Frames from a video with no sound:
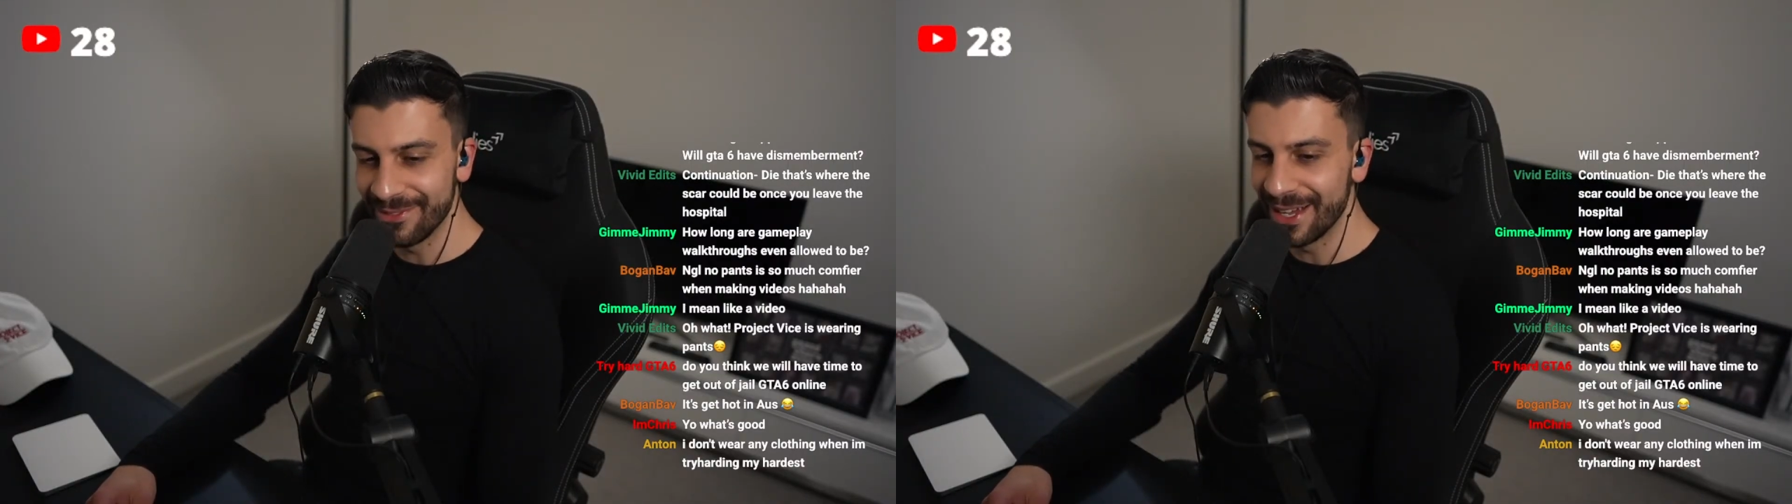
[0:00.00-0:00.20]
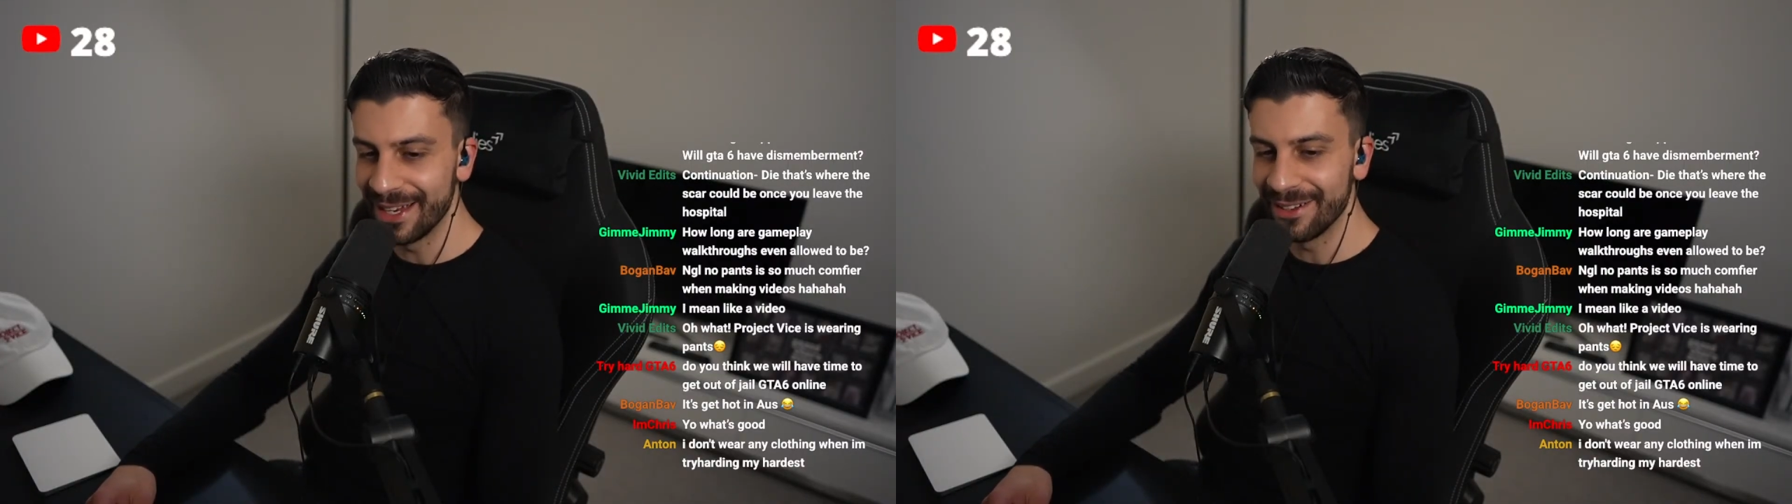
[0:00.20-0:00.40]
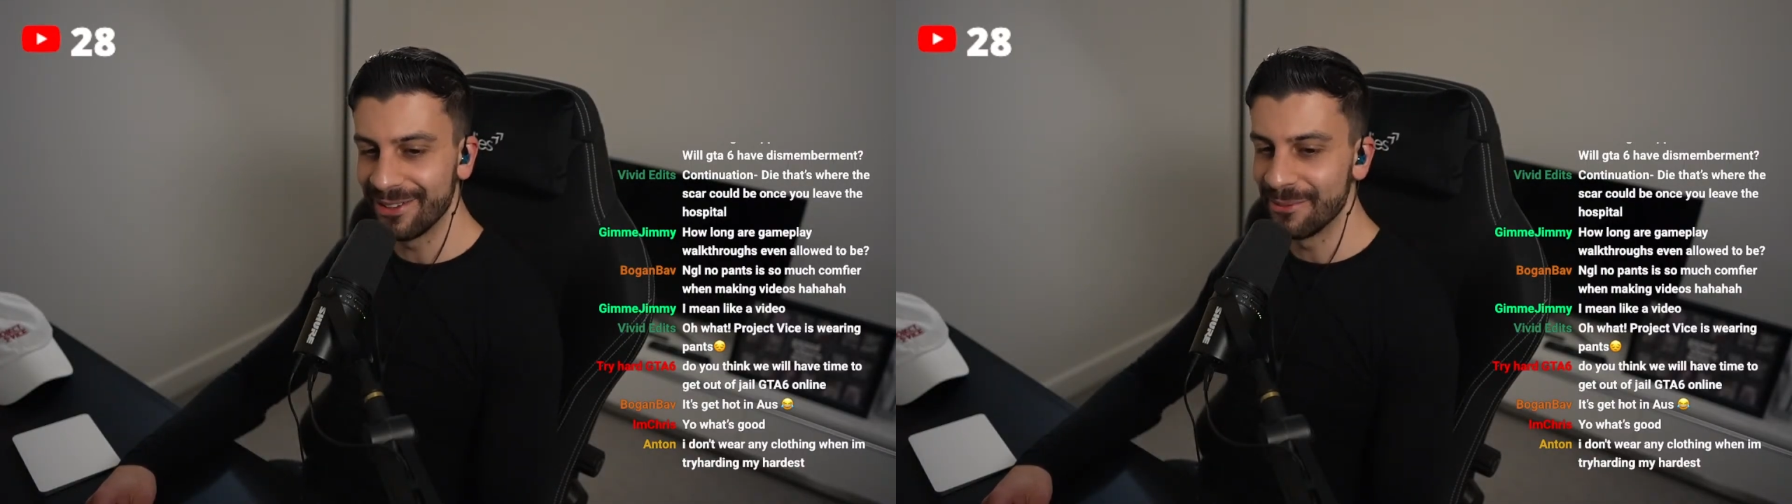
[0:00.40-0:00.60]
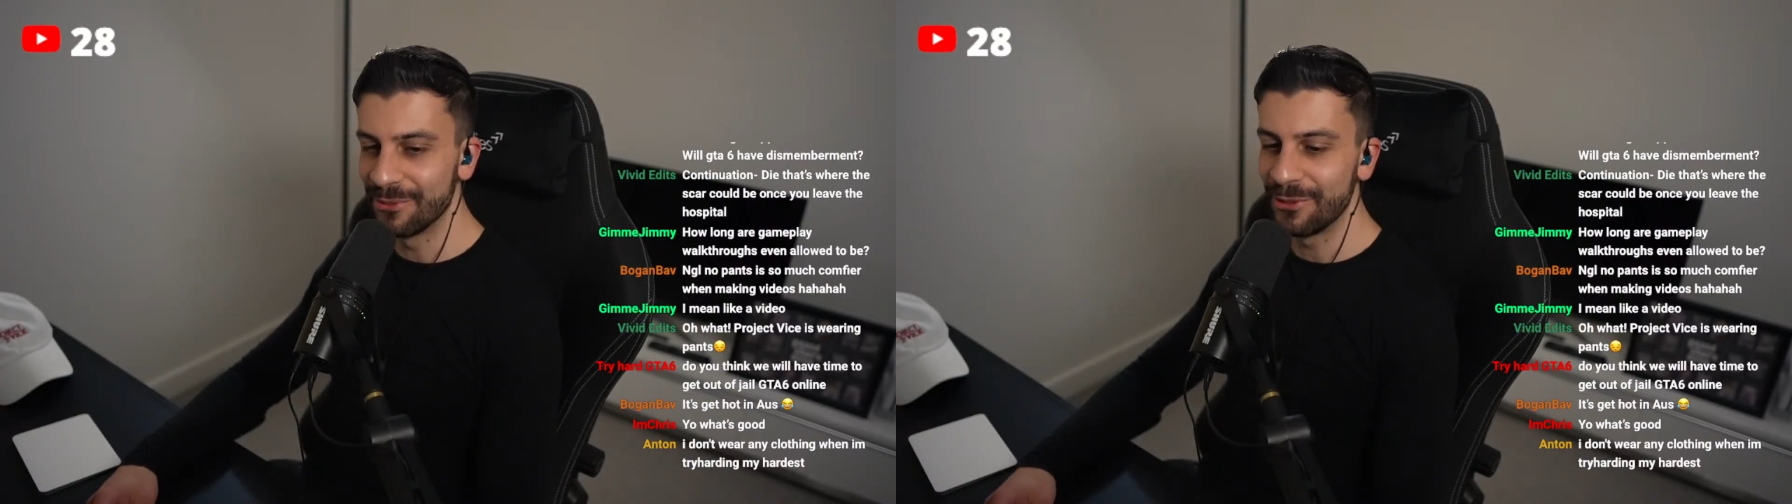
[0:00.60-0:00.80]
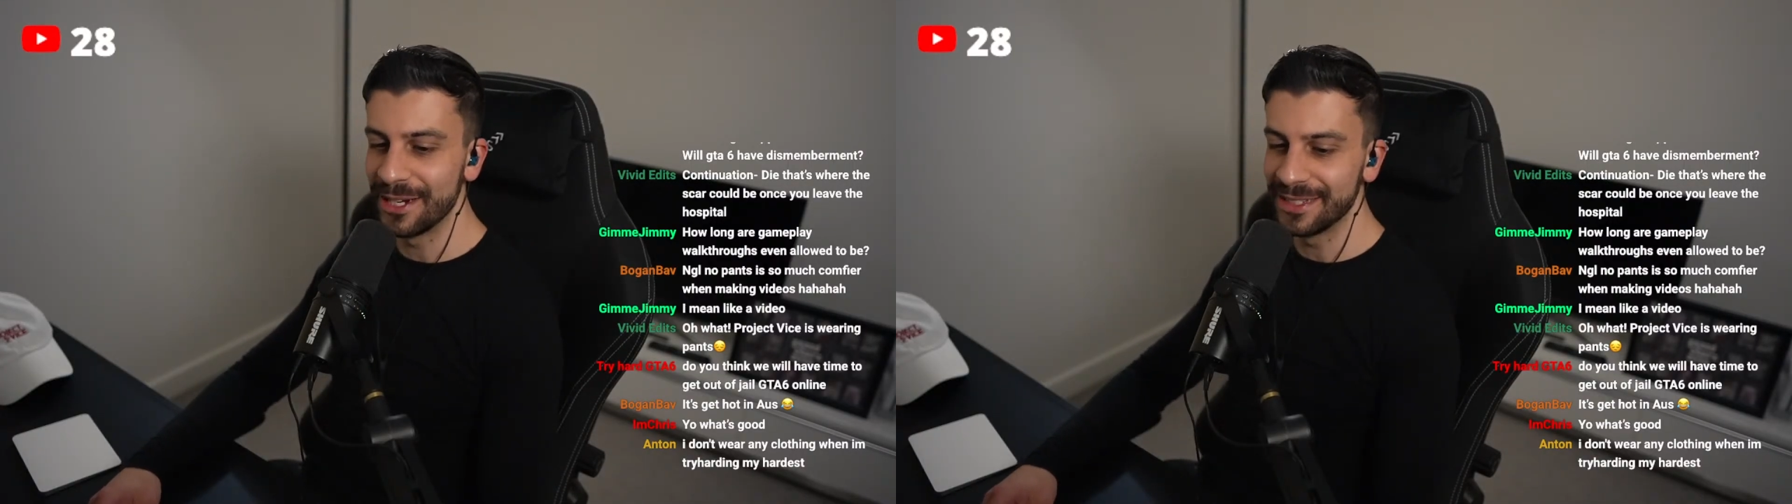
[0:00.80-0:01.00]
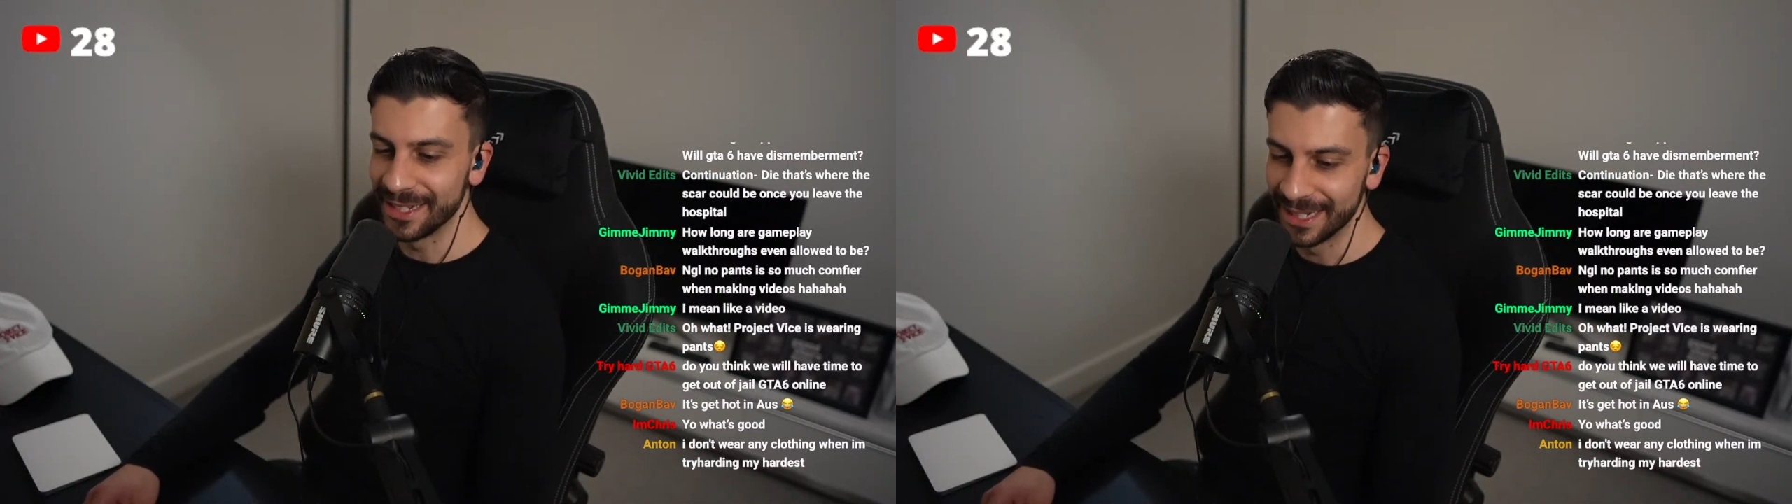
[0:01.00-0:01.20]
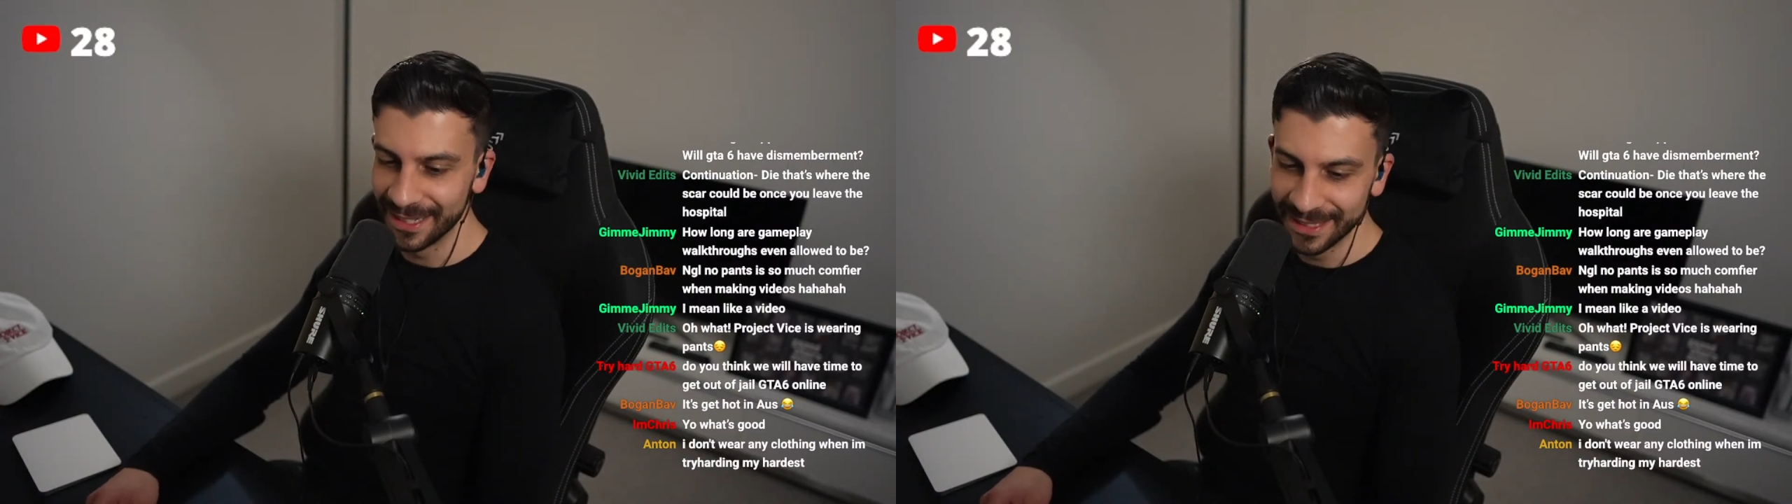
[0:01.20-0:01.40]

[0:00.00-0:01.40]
man. I'm freezing.